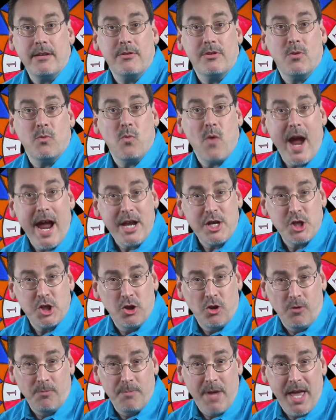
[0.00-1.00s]
are the
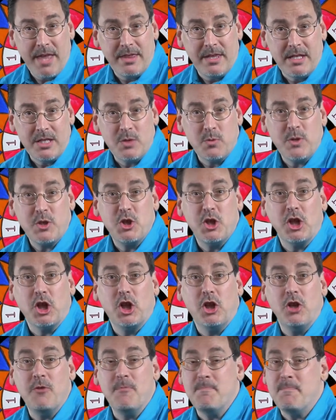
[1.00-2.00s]
rational methods, which
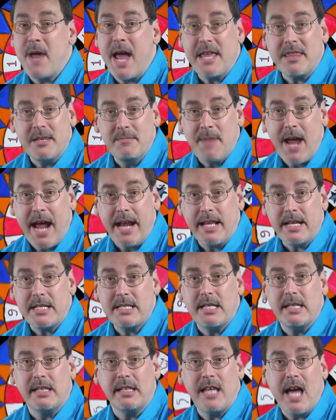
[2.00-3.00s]
include mathematics
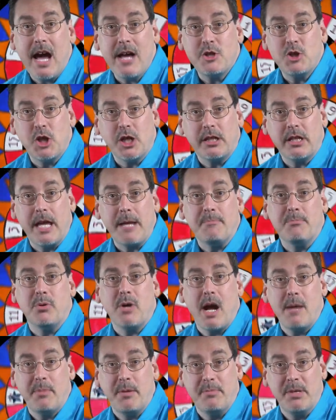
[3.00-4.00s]
and logic like
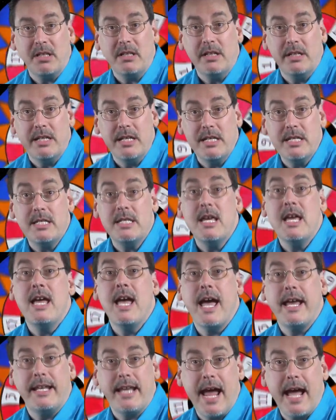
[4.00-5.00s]
probabilities,
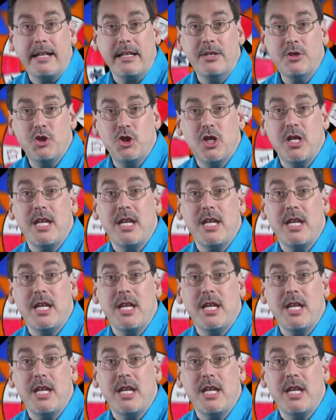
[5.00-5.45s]
analogy,